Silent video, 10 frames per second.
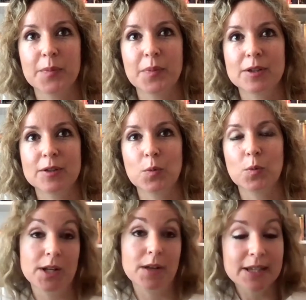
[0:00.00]
but
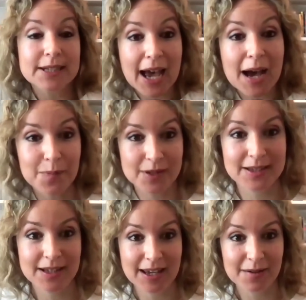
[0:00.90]
what if this happens
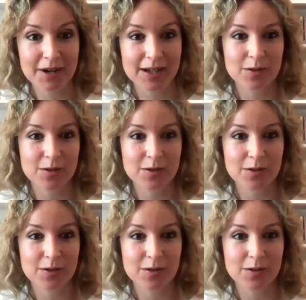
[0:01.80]
again, right?